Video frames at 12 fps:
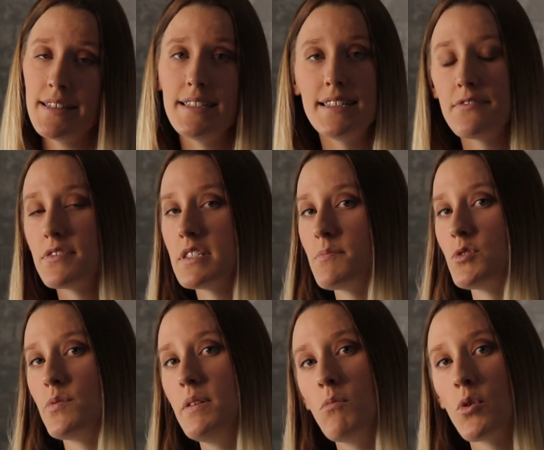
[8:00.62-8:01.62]
The difference
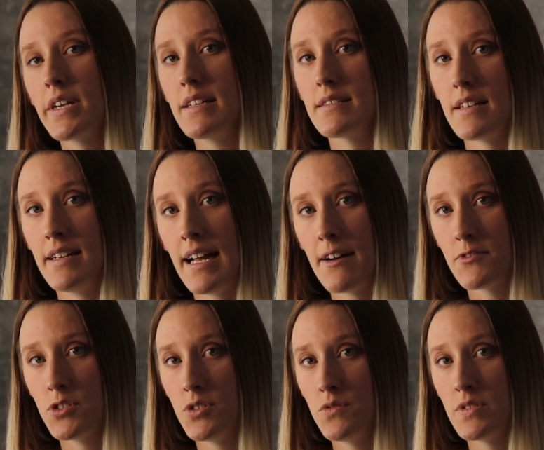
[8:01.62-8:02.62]
between morning sun and
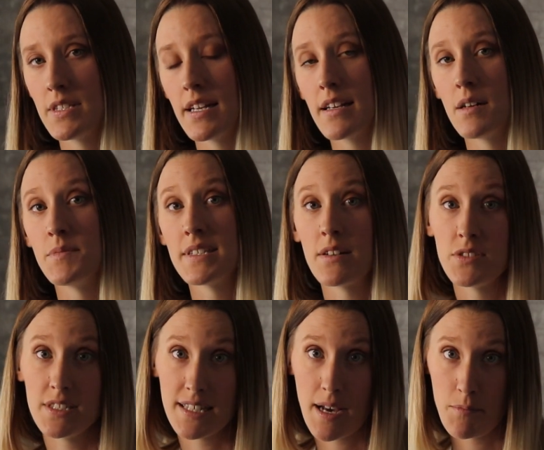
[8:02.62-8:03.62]
afternoon sun comes down
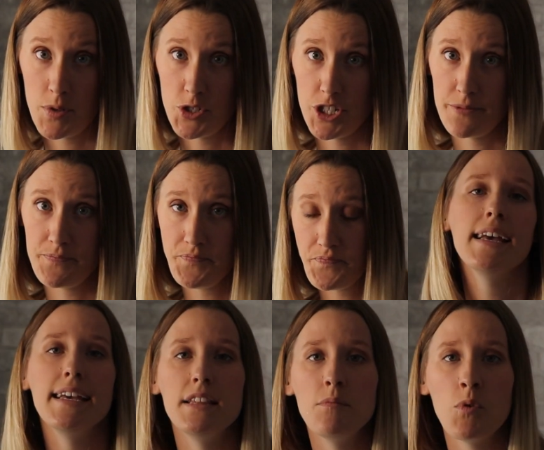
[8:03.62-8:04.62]
to temperature.
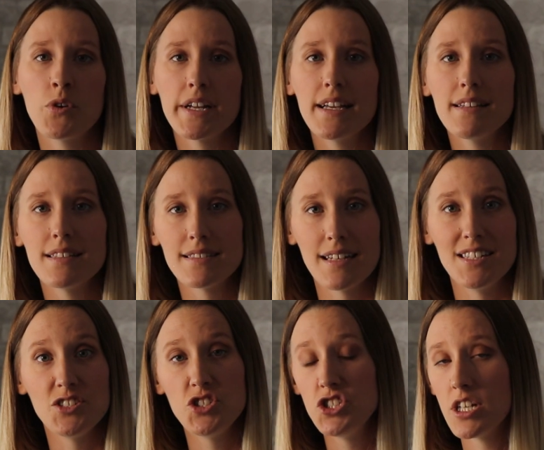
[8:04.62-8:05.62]
In the morning, the sun
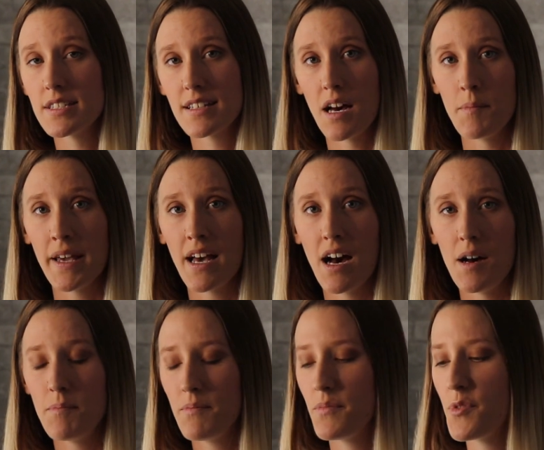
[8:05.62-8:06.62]
is just coming
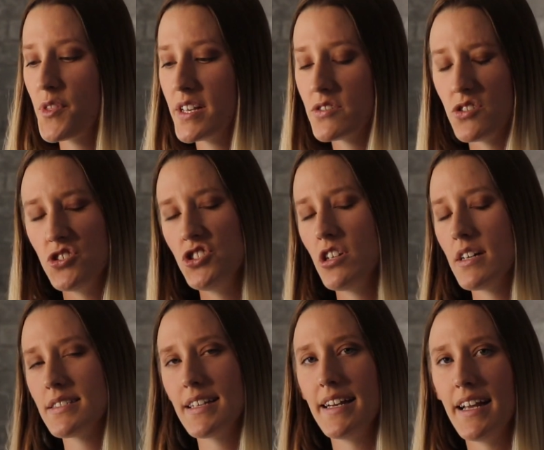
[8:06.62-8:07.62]
up, things are
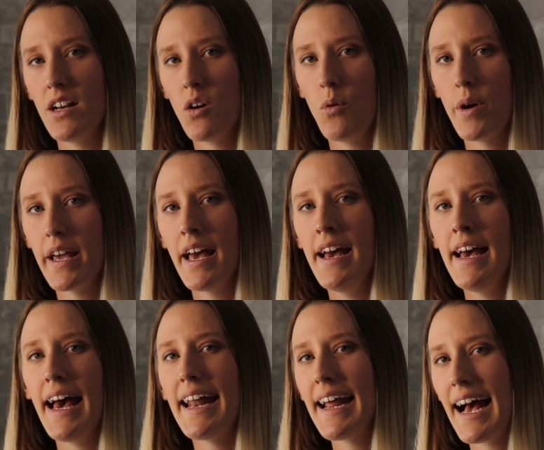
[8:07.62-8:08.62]
just getting going,
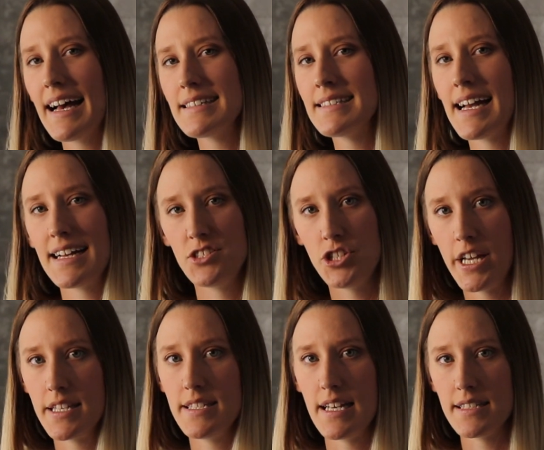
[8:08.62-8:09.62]
and it hasn't had
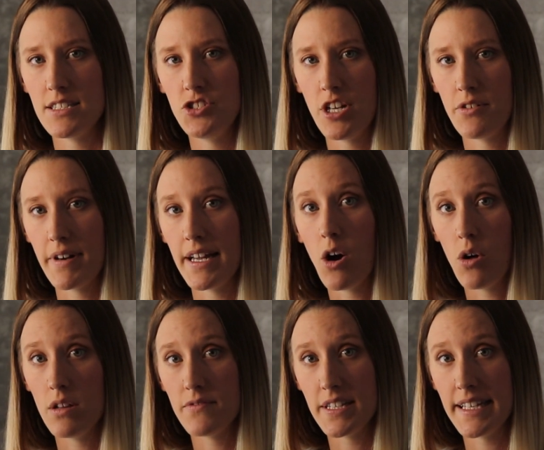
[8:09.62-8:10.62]
chance yet to generate
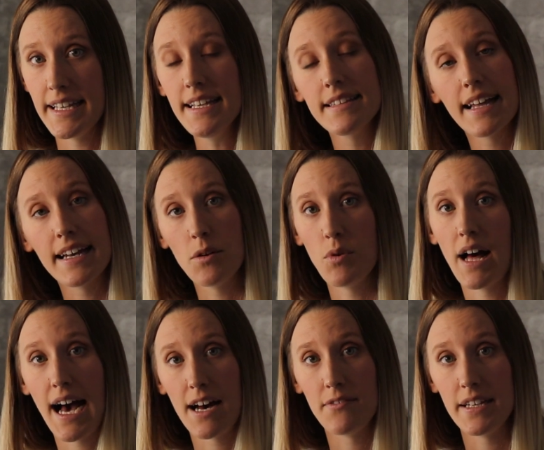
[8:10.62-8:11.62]
all of the heat that it will
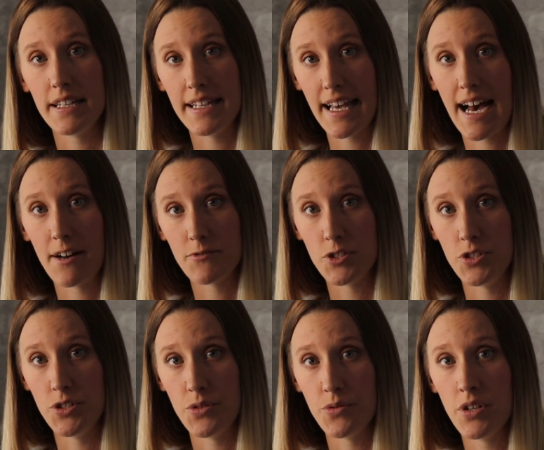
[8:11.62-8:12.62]
have in the
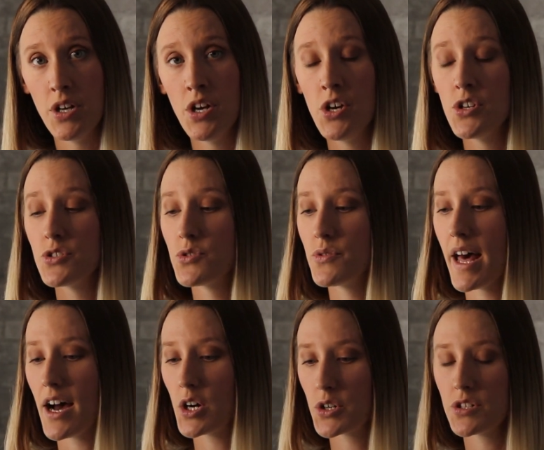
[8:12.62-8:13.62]
afternoon. So
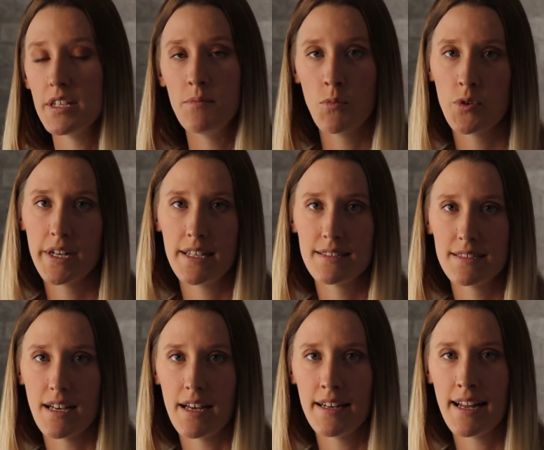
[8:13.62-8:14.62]
that early morning
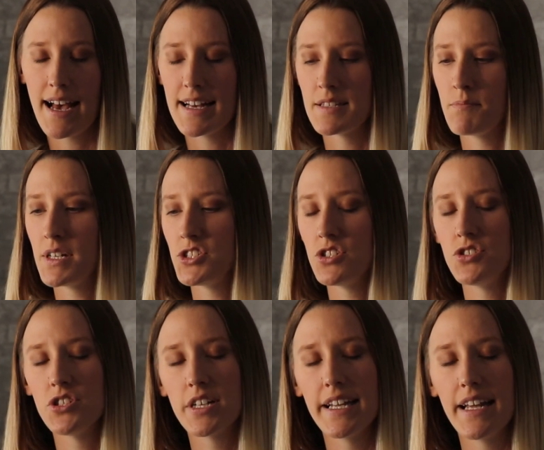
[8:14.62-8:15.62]
sun, as much as
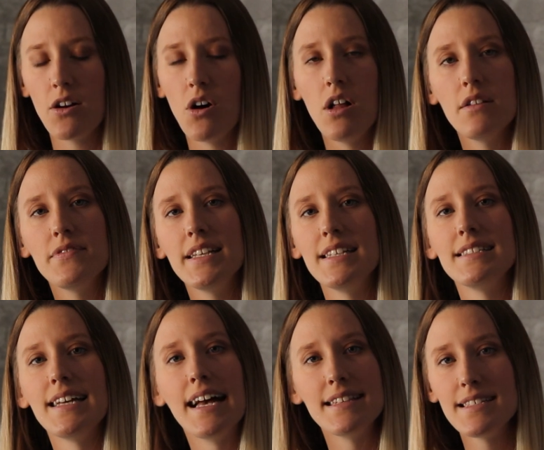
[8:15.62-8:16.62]
you're getting all of the
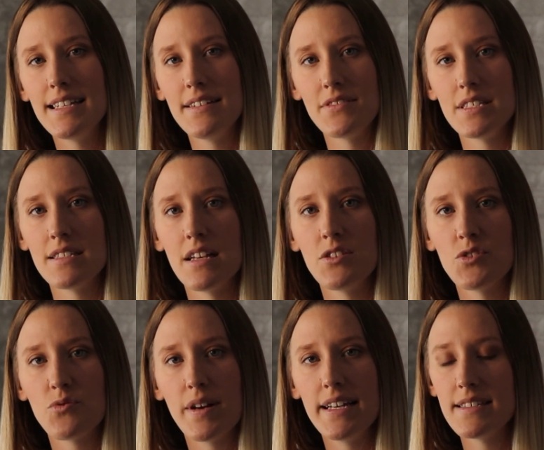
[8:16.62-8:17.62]
intensity of the
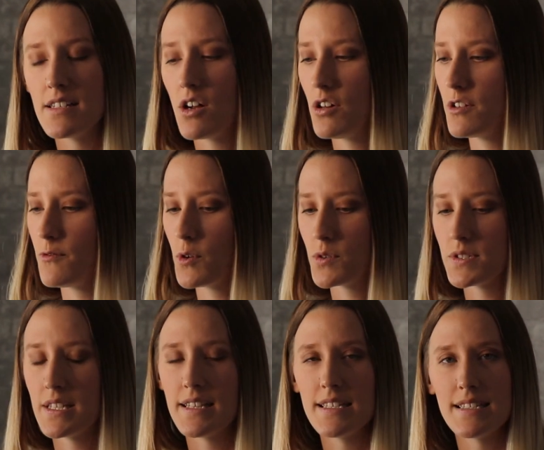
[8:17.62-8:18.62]
sun's rays and all the
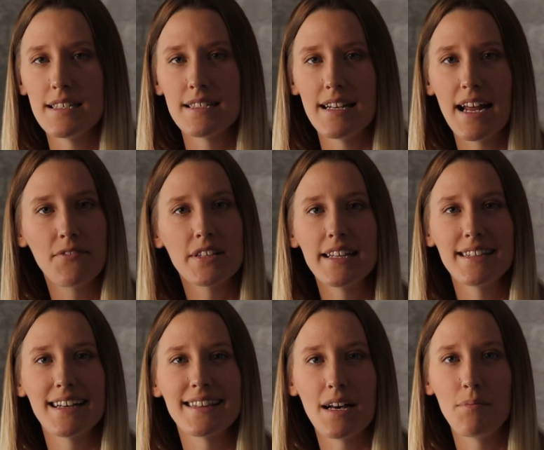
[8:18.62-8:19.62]
photosynthesis and everything
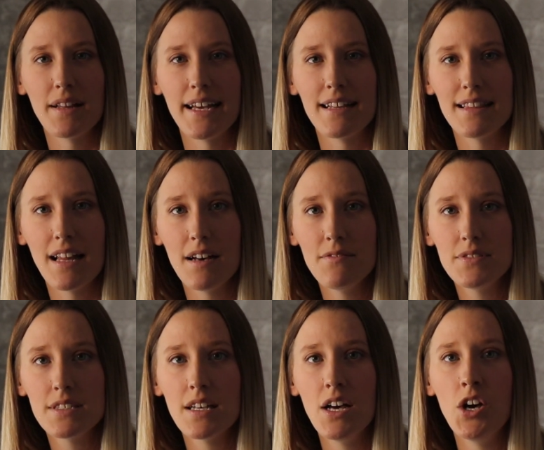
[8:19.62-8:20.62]
that that plant
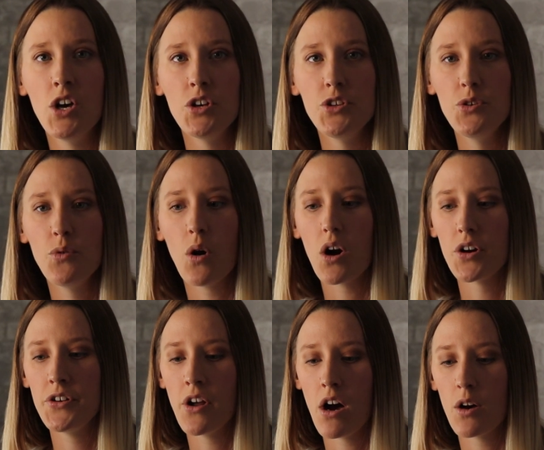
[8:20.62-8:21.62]
loves, you are
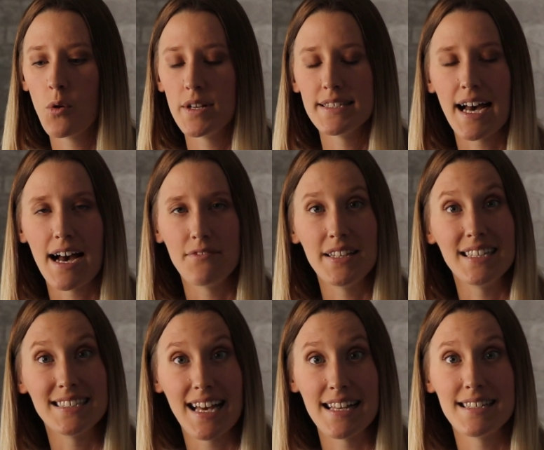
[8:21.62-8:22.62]
not going to have the
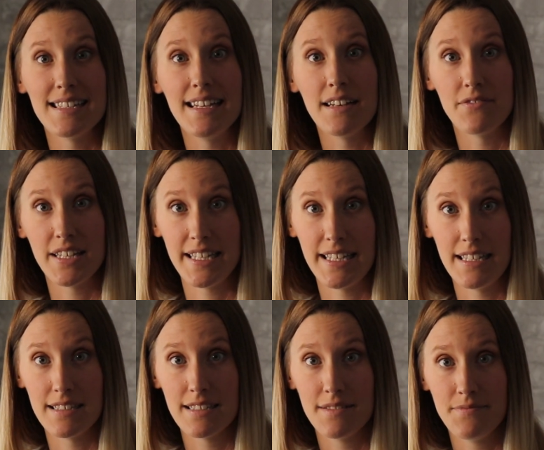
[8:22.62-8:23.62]
intensity of the
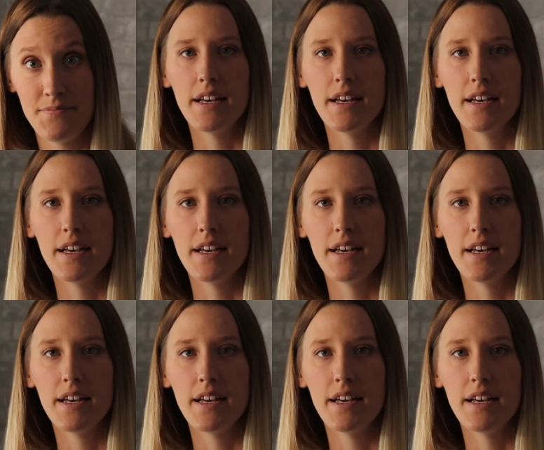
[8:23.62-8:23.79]
heat.